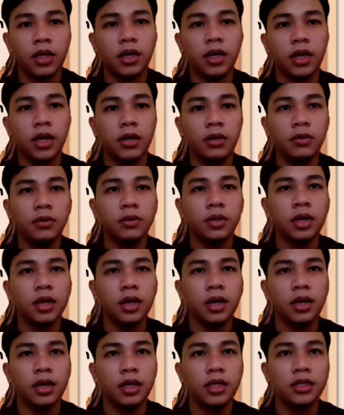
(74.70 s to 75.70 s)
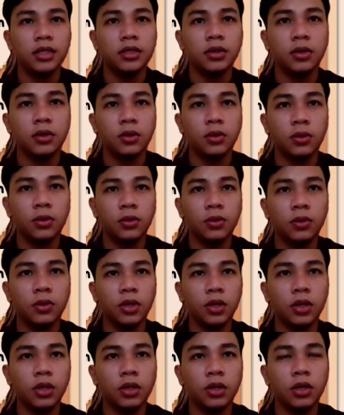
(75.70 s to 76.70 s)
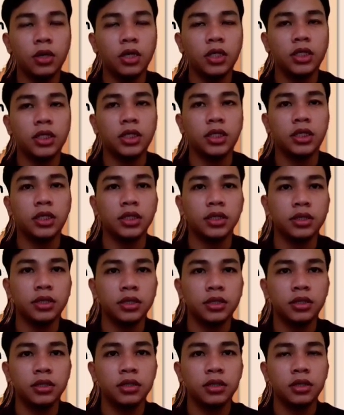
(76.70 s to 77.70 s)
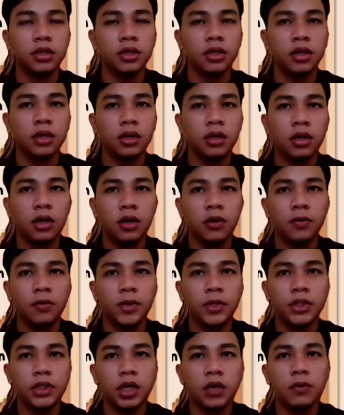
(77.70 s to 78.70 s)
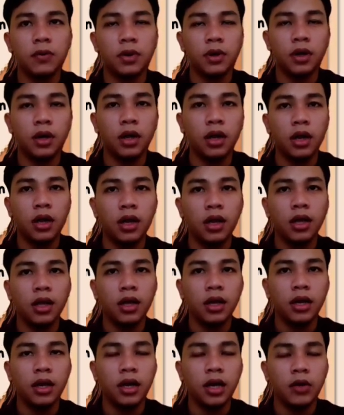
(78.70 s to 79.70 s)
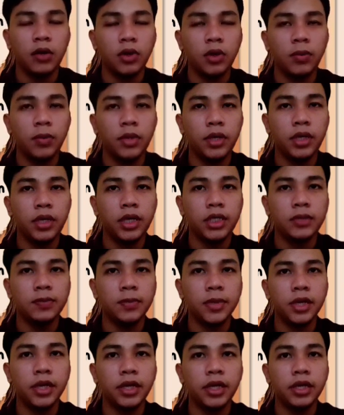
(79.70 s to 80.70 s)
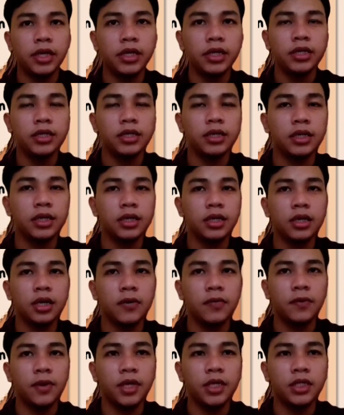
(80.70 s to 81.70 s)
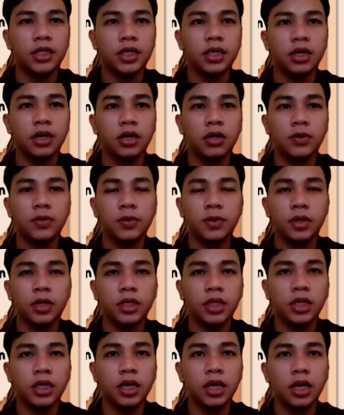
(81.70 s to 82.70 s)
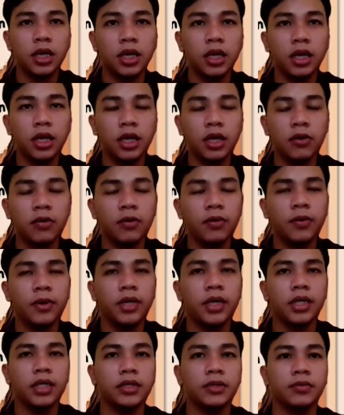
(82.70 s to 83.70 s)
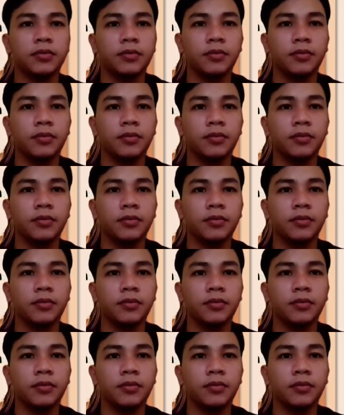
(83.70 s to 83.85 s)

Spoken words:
now let's go to introduction. First of all, I will be explaining the definition of logical equivalent.